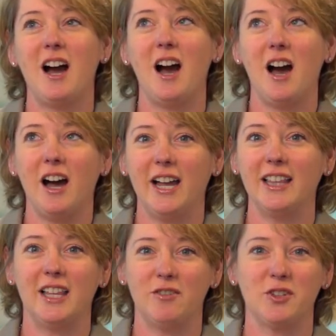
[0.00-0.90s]

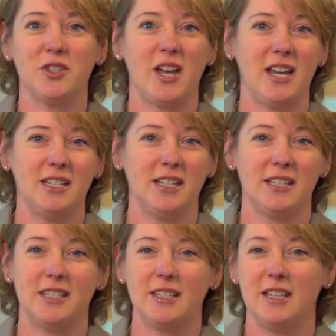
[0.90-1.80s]
high-level
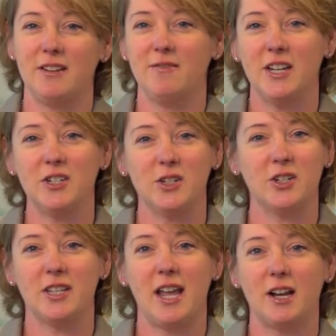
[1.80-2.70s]
scientists, the inventors, the